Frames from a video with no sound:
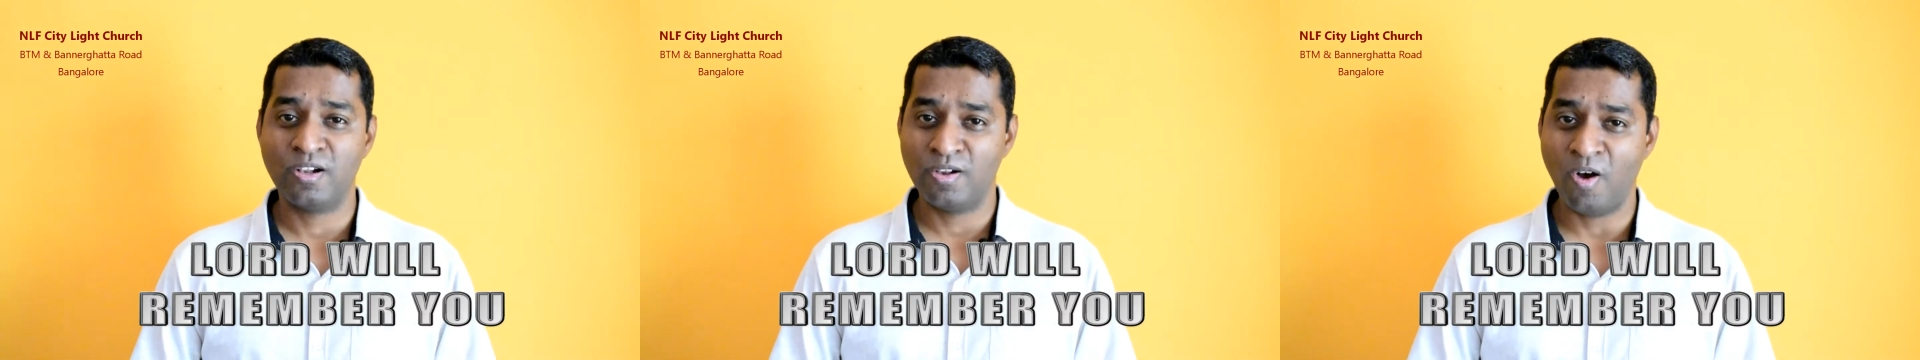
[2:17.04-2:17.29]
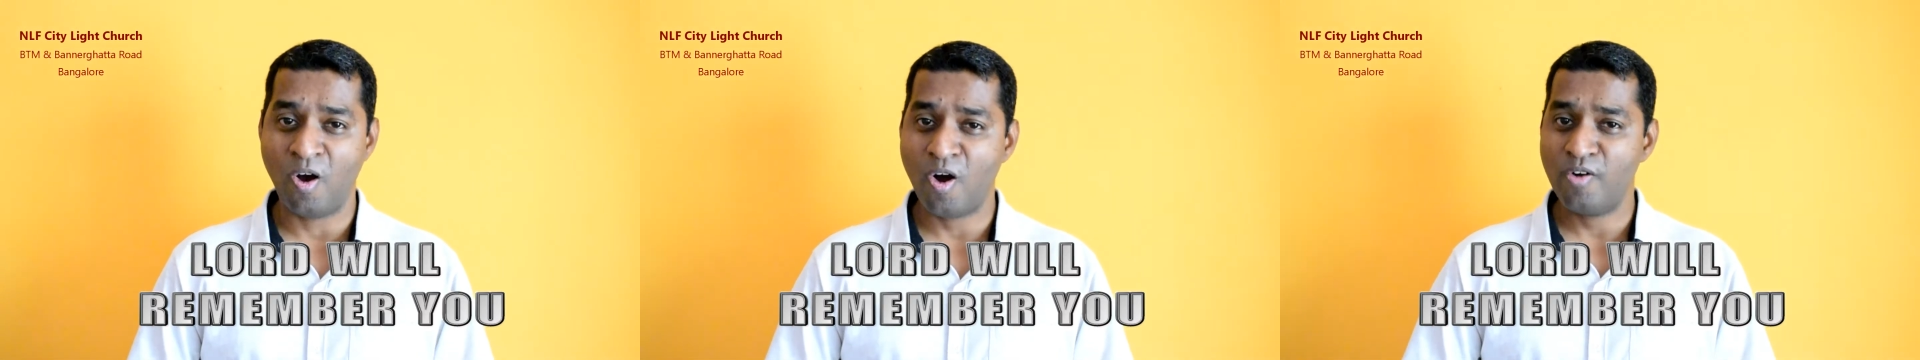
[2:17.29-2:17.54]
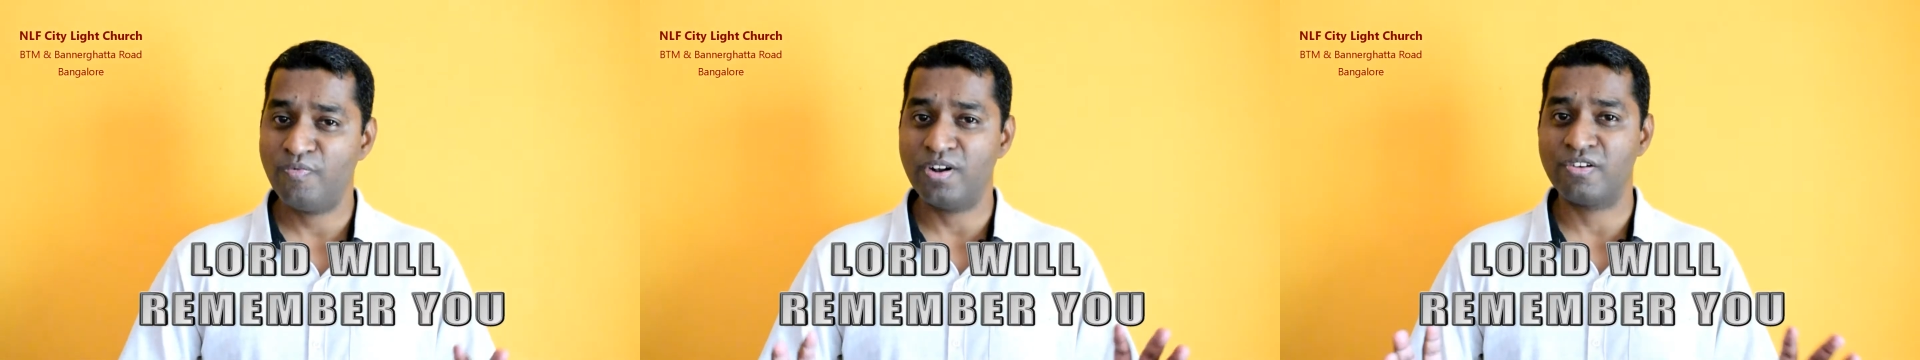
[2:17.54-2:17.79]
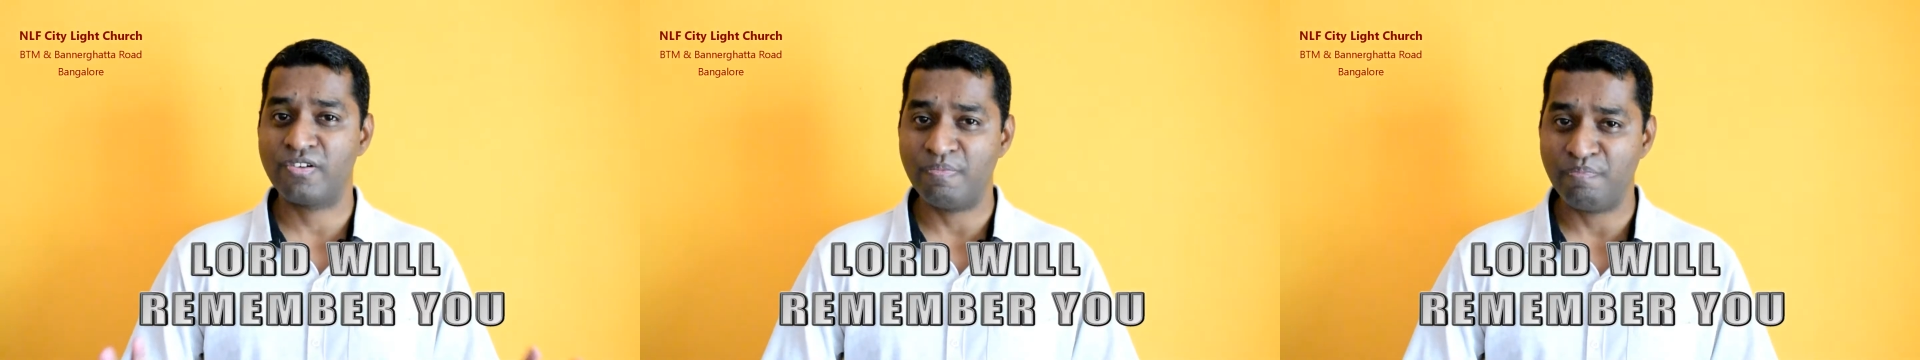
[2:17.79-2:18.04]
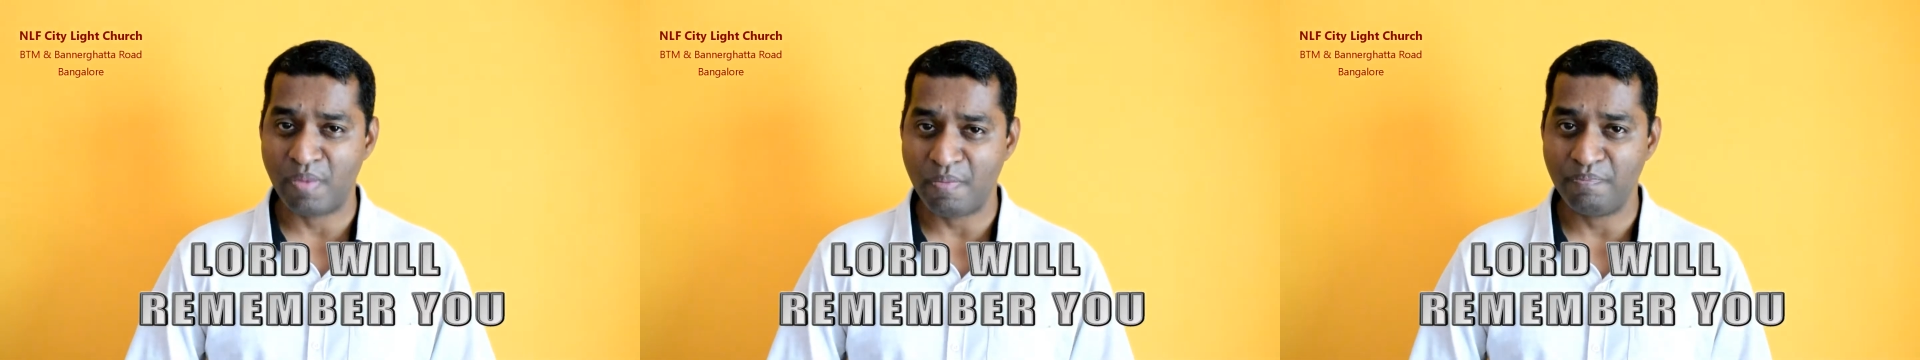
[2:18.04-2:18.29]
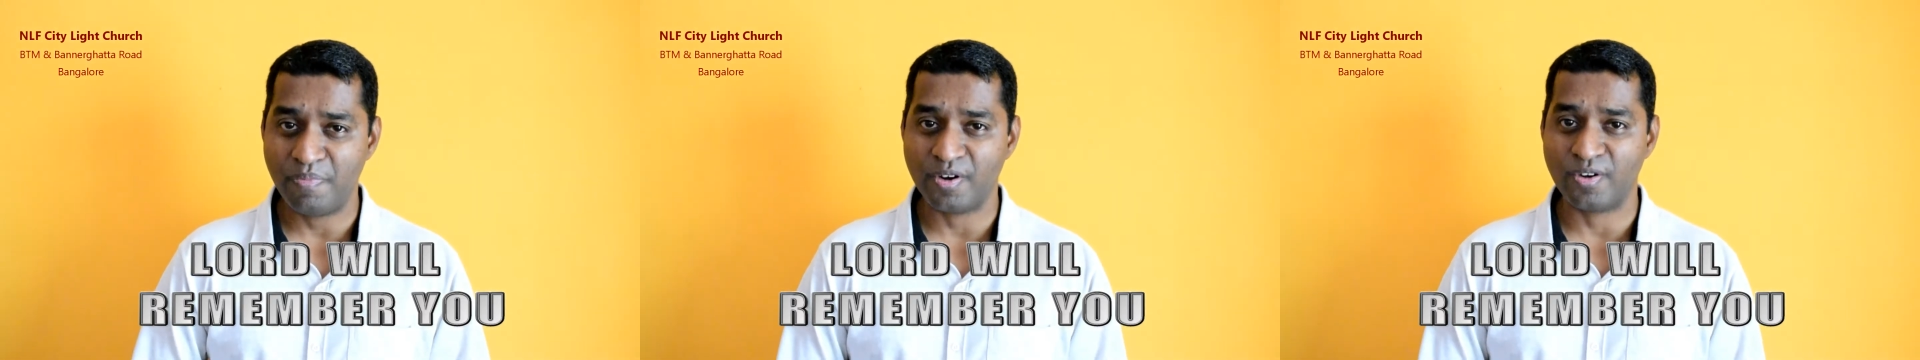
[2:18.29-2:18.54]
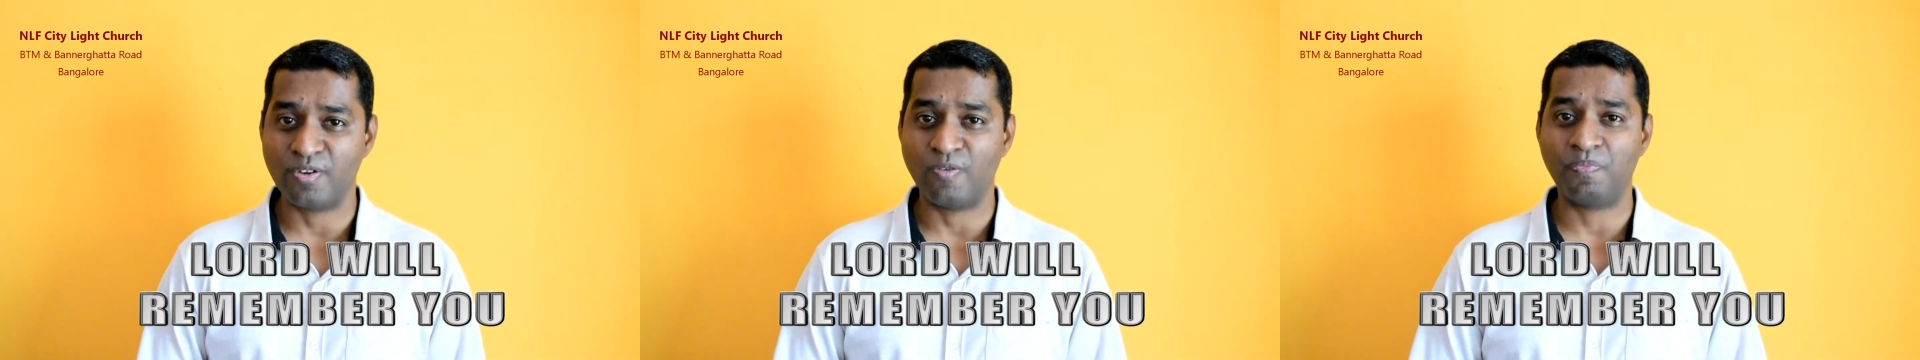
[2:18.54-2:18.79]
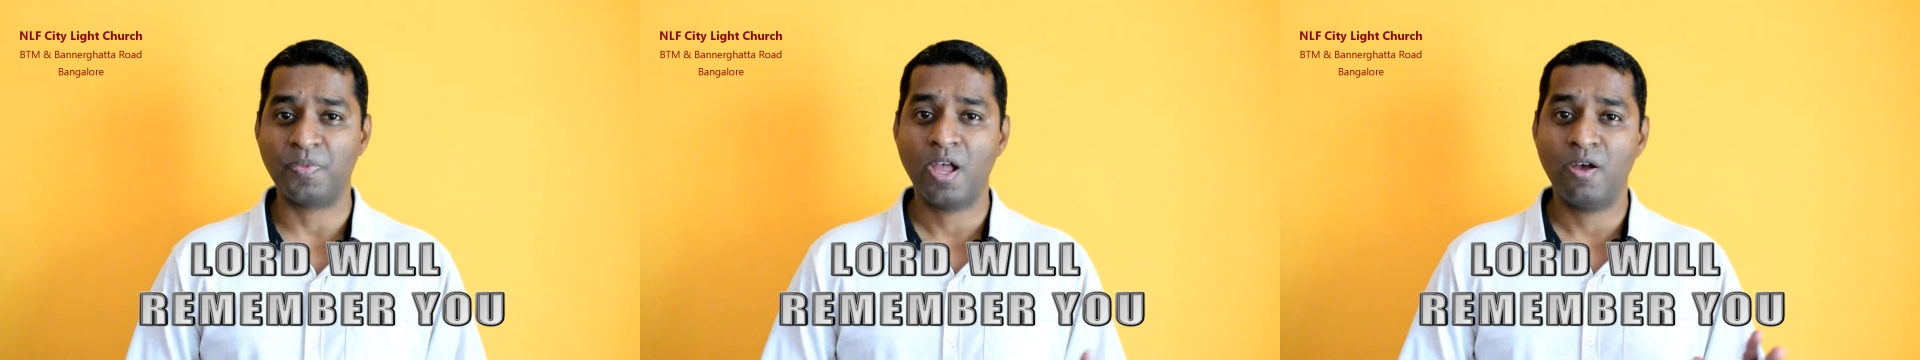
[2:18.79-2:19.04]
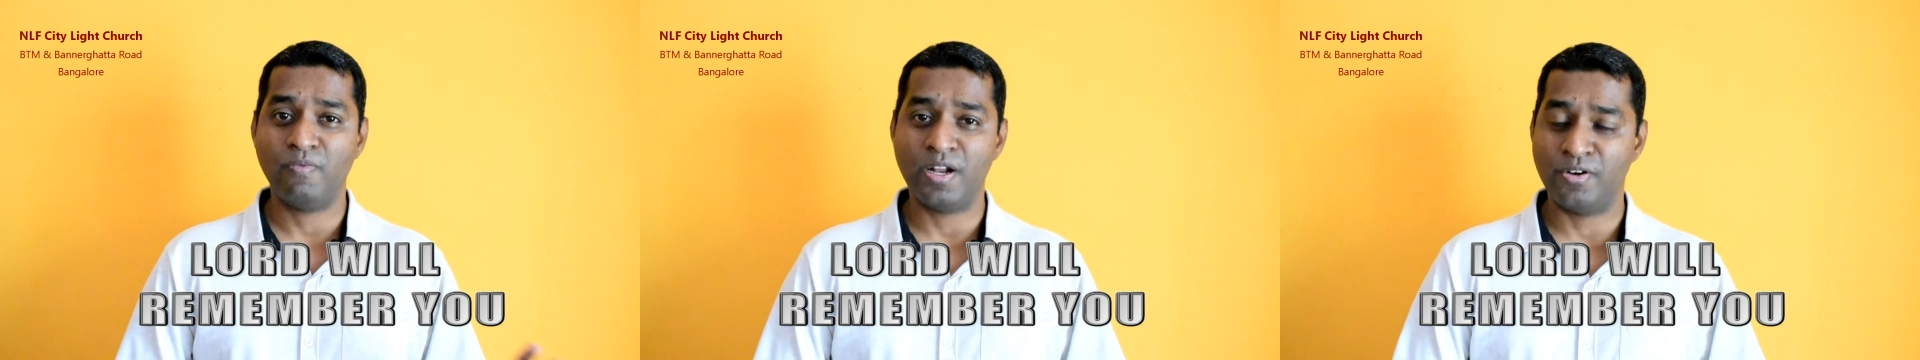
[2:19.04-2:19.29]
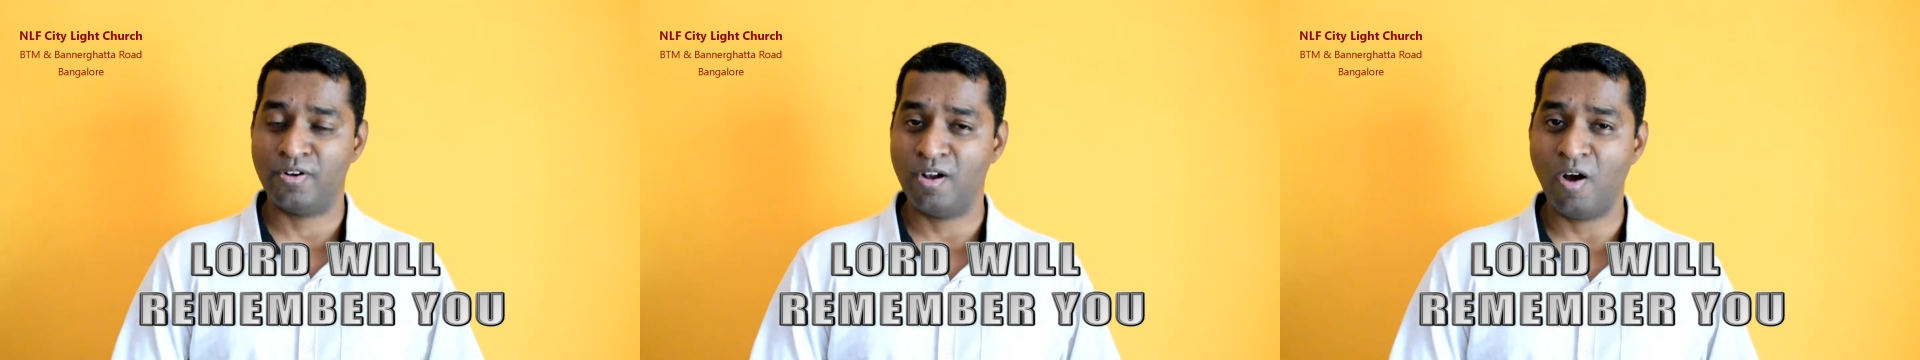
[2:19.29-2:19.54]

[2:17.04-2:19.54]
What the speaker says: Lord will remember you. When